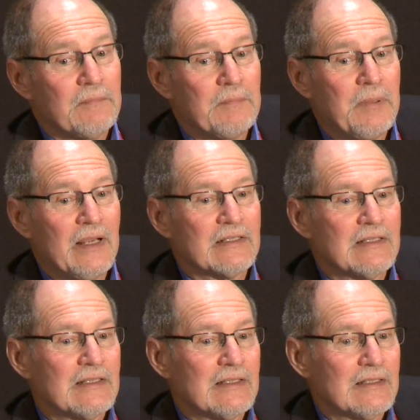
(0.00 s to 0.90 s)
But
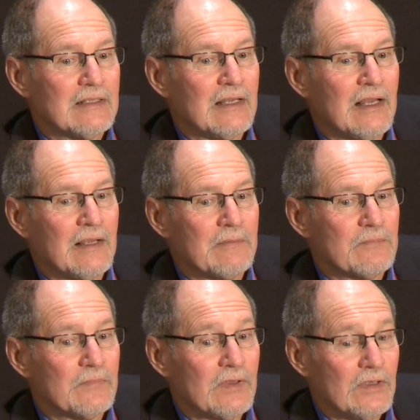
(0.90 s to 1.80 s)

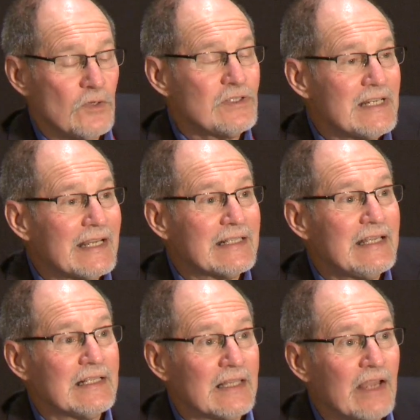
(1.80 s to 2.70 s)
using
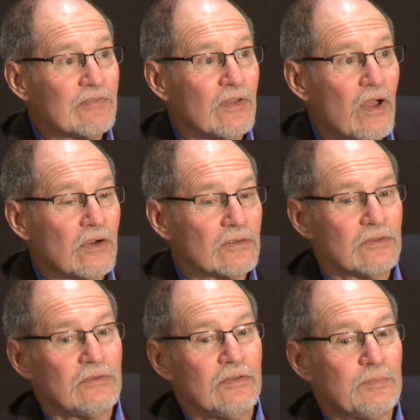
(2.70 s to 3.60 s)
nicotine
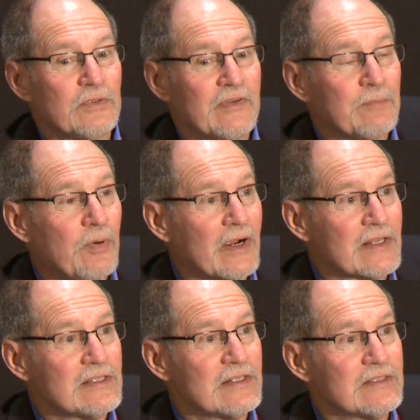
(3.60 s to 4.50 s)
lifelong to prevent
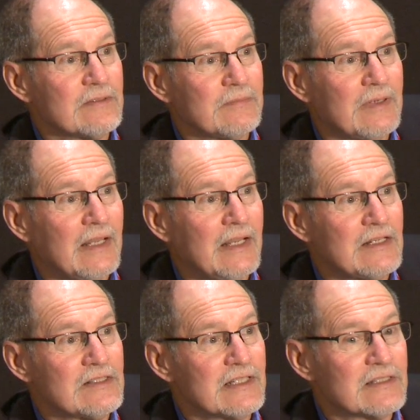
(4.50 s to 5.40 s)
Parkinsonism at
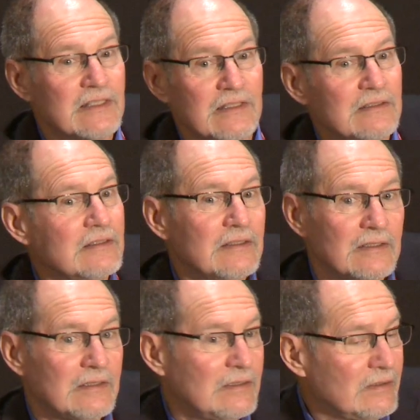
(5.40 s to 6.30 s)
age 60,
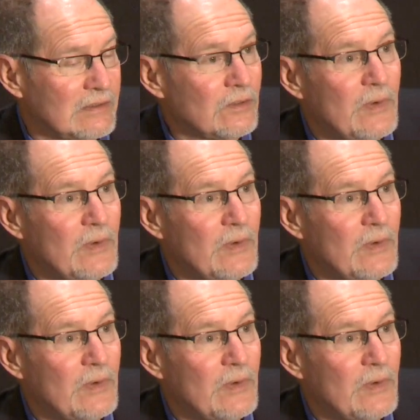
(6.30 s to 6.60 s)
the